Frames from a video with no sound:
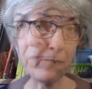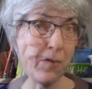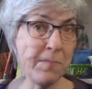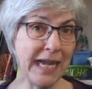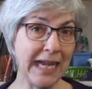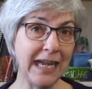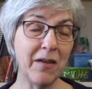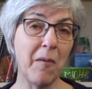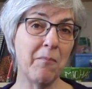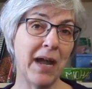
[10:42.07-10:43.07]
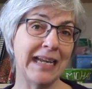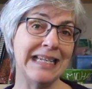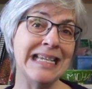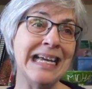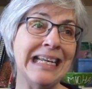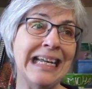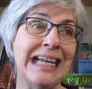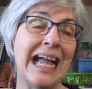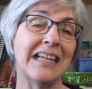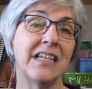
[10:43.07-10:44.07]
For me, my
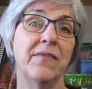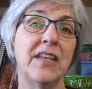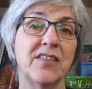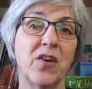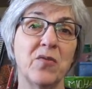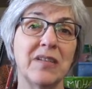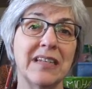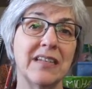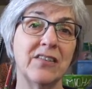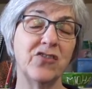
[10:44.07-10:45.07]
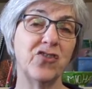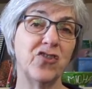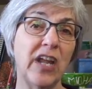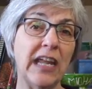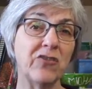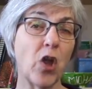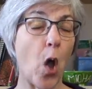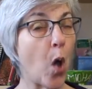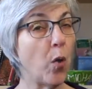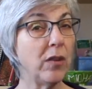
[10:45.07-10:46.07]
knitting activities don't change a
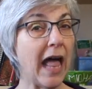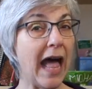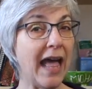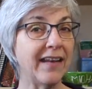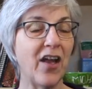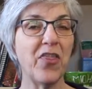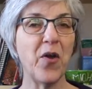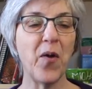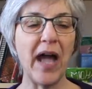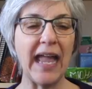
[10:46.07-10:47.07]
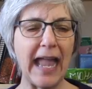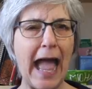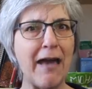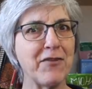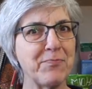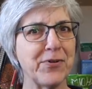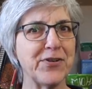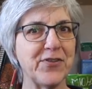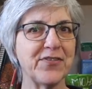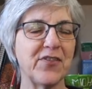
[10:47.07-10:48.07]
whole lot, although I haven't
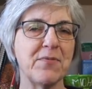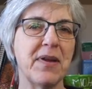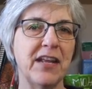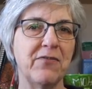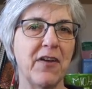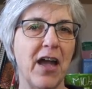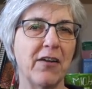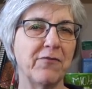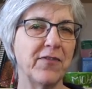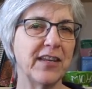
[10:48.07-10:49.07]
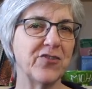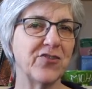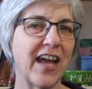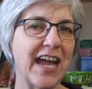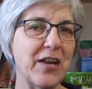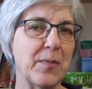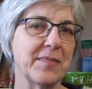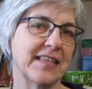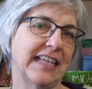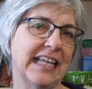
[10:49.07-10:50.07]
produced very many finished
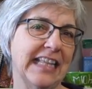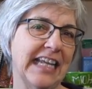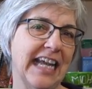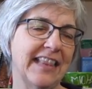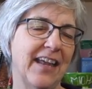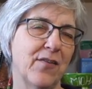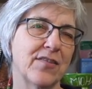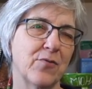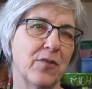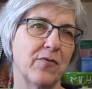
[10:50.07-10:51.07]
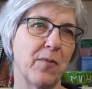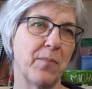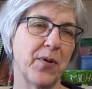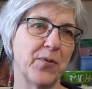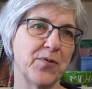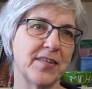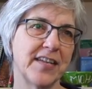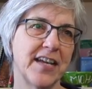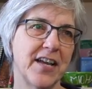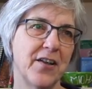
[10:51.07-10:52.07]
items lately. I think it's sort of a
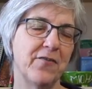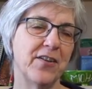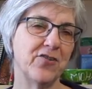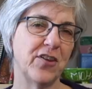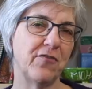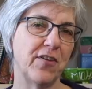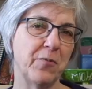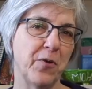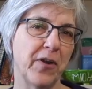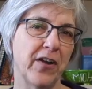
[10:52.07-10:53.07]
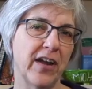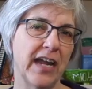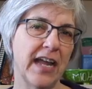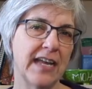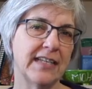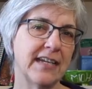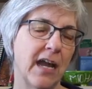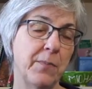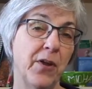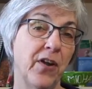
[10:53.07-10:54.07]
post finish it February
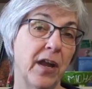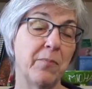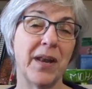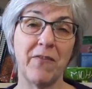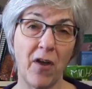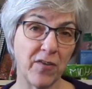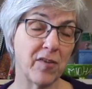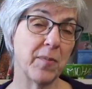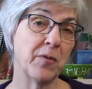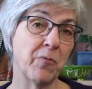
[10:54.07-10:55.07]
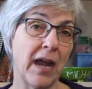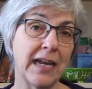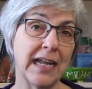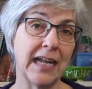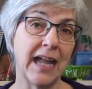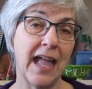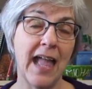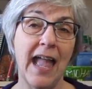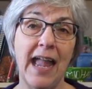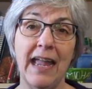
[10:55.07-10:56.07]
time period, but I've also been writing
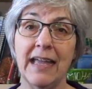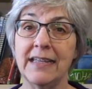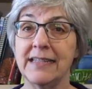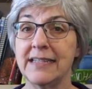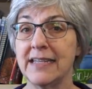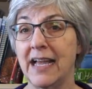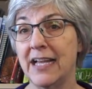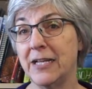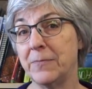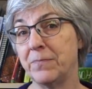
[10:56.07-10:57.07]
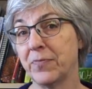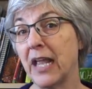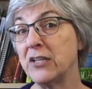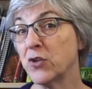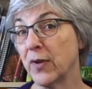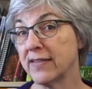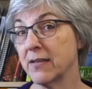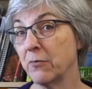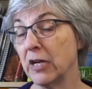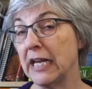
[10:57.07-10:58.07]
and doing
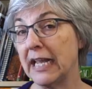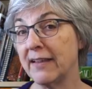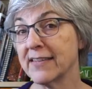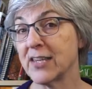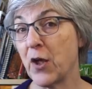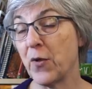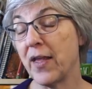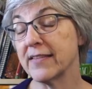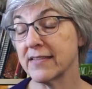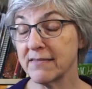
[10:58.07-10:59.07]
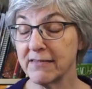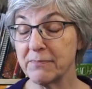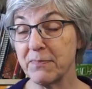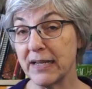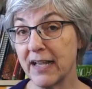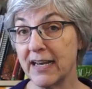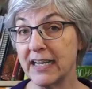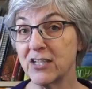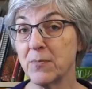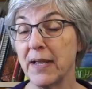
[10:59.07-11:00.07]
some reading, so that's been
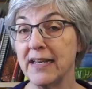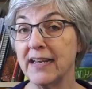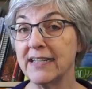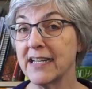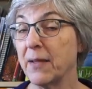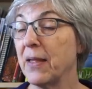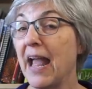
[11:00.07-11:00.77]
cutting into my knitting time.